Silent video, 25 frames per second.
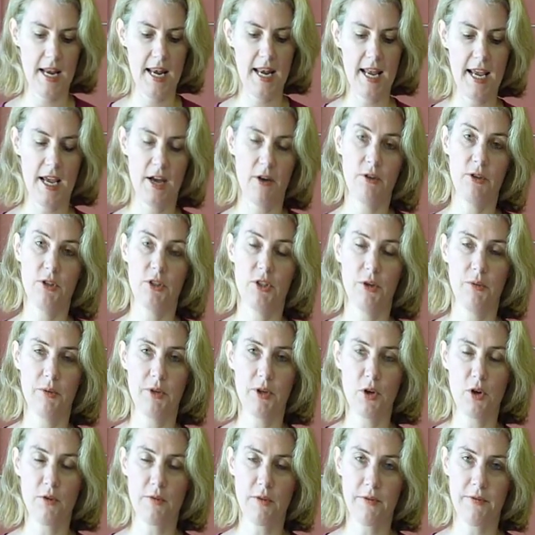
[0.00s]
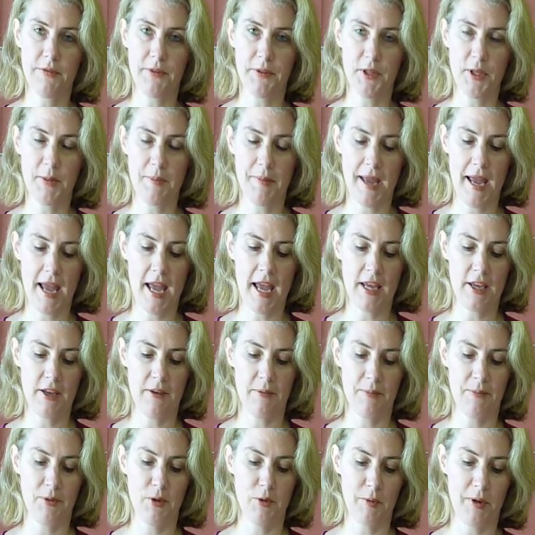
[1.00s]
Now, you don't want to overfill your bag.
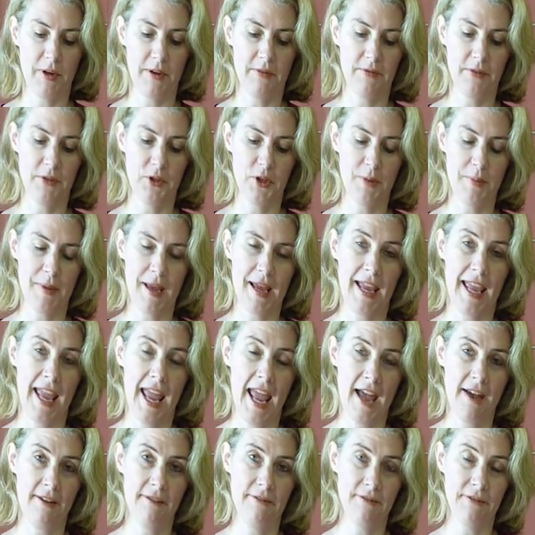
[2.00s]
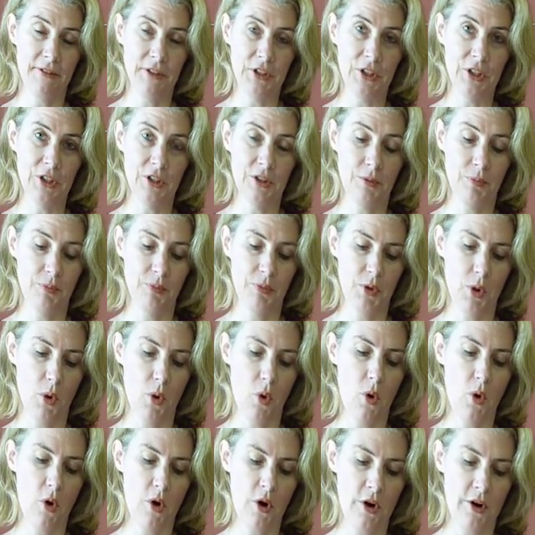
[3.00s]
If you want to fill your bag half full,
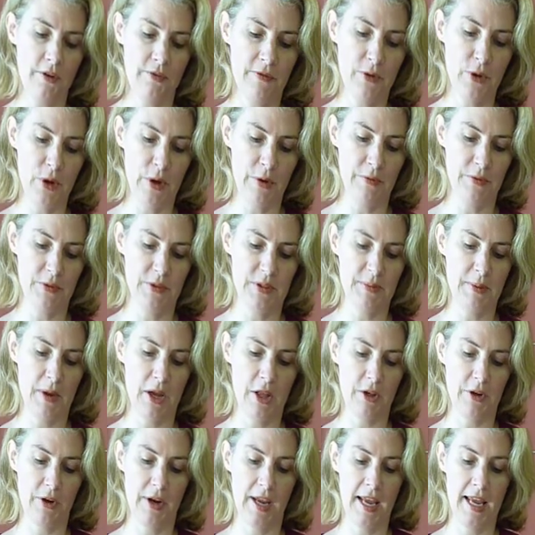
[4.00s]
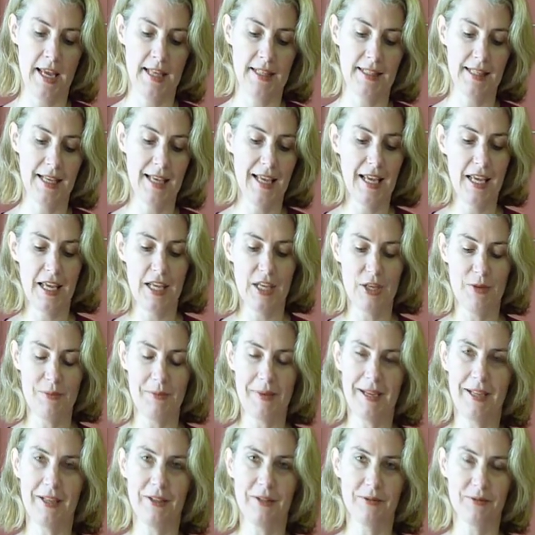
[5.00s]
or if you have the smaller hands, you
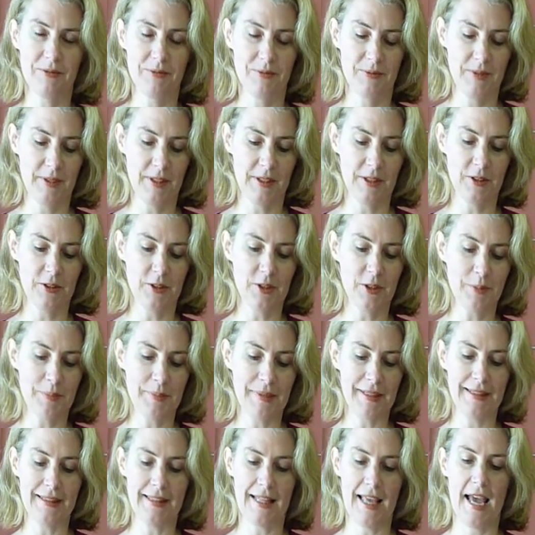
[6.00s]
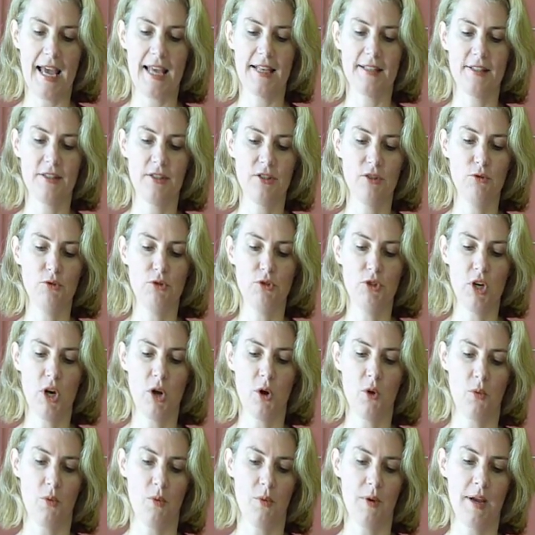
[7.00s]
might fill a little bit less. You
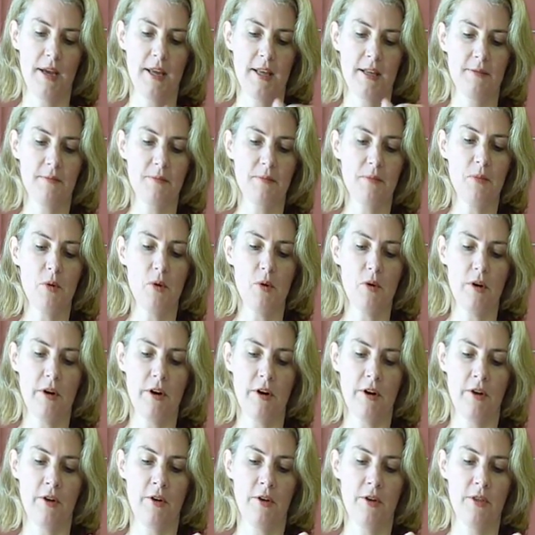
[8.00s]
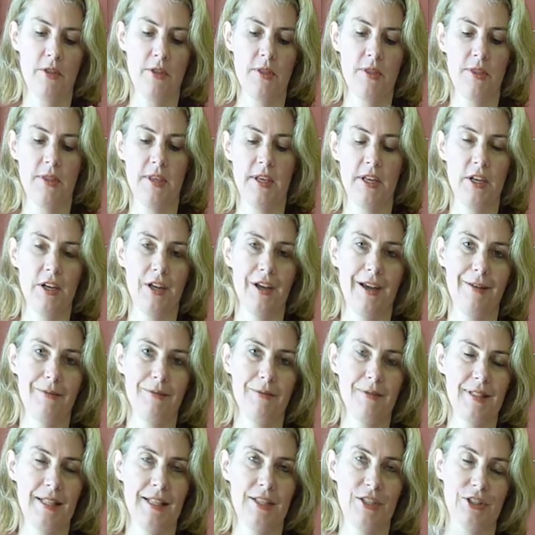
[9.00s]
don't want more than
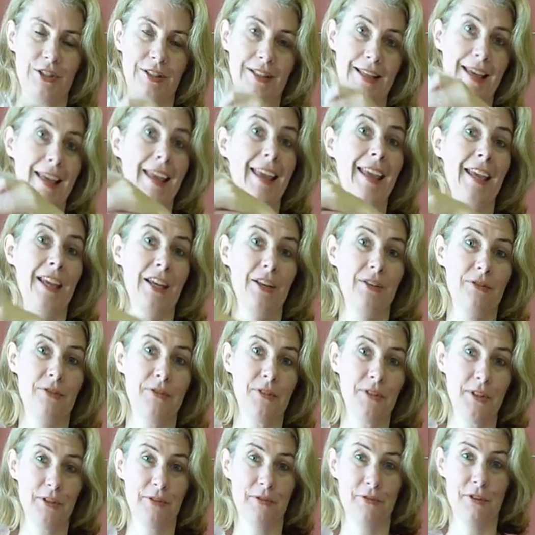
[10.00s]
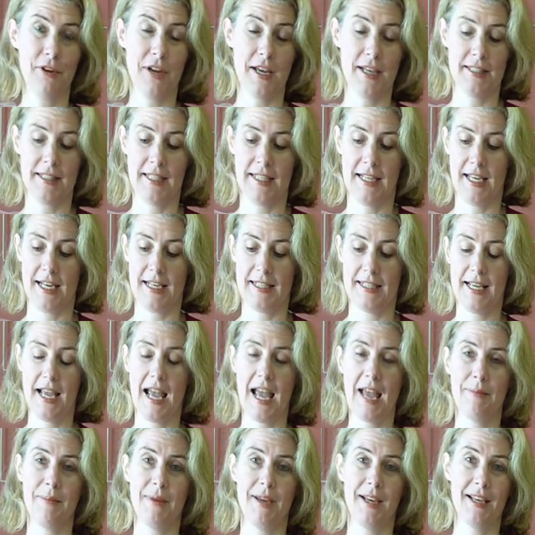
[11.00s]
essentially a handful of frosting at a
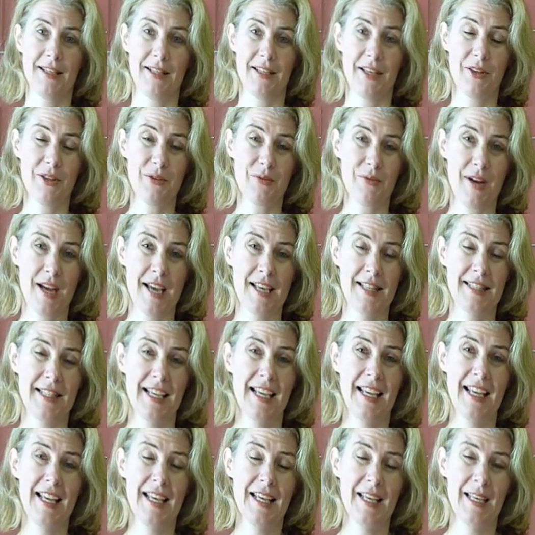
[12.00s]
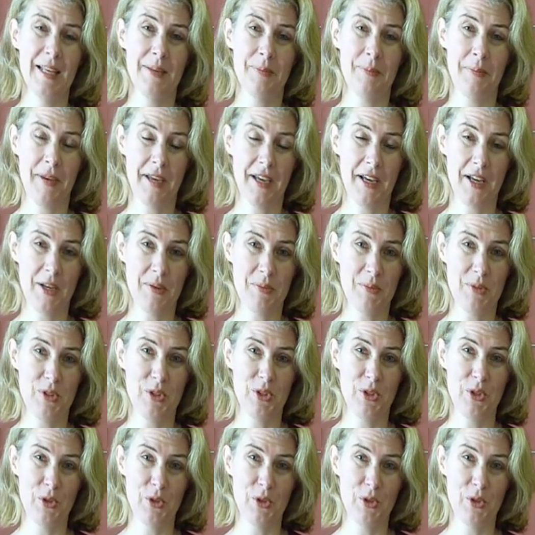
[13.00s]
time, because otherwise it becomes